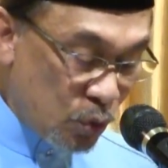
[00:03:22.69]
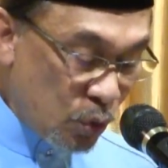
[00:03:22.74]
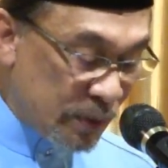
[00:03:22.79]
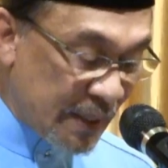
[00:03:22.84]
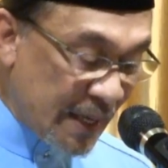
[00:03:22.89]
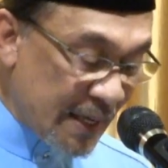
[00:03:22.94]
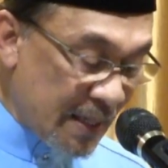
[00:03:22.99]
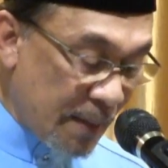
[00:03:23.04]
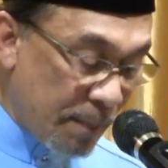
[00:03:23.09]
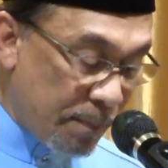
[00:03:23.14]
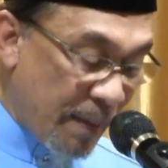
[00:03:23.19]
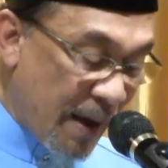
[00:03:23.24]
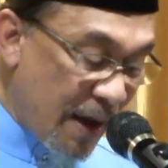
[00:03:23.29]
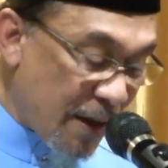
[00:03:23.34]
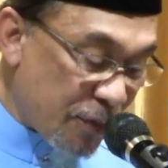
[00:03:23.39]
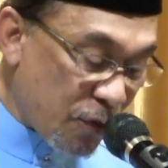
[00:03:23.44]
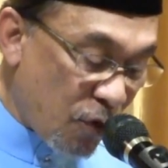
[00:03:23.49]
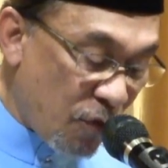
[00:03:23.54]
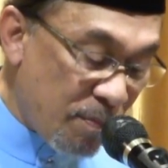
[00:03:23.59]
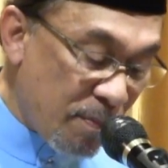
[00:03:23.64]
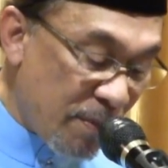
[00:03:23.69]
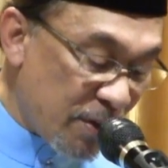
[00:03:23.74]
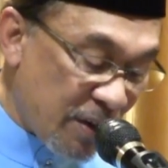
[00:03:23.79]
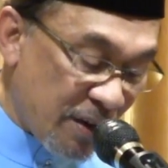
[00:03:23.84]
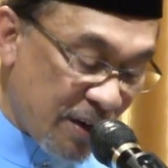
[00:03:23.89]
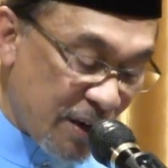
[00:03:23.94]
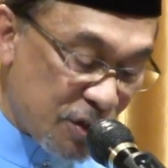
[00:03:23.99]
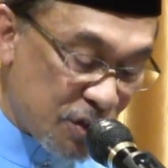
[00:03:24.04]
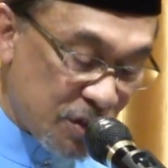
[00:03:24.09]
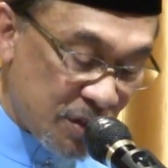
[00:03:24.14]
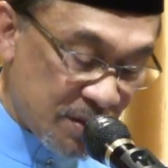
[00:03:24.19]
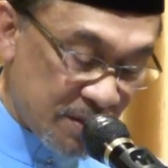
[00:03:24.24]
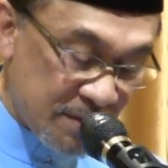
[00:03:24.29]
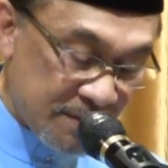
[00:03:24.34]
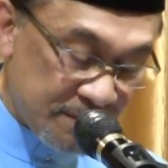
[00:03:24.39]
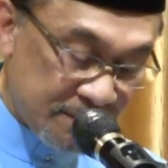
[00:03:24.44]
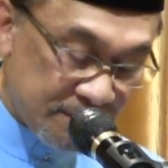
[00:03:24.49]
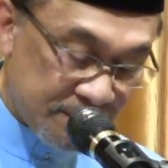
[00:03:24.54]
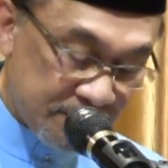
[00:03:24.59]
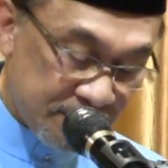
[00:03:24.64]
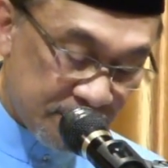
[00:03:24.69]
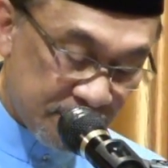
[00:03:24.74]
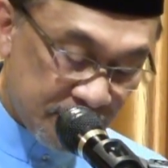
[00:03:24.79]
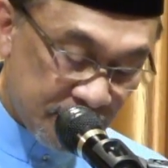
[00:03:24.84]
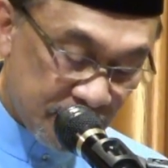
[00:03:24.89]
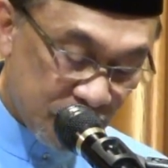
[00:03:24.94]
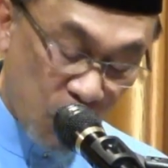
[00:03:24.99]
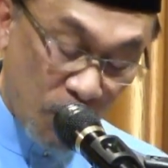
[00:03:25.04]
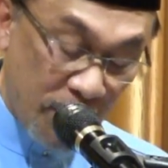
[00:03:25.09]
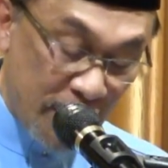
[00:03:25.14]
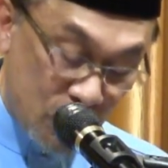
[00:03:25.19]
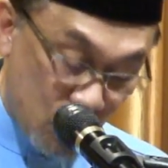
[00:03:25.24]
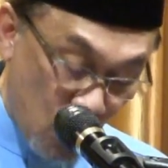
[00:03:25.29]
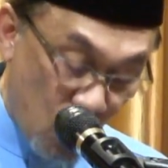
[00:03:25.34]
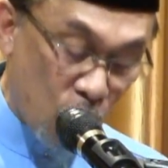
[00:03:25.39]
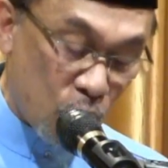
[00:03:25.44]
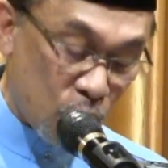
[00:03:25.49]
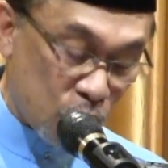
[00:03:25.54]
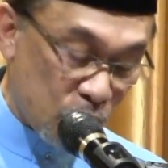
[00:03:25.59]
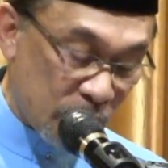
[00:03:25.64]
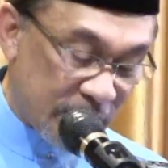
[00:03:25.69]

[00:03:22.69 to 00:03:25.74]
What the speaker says: to take the path of moderation. The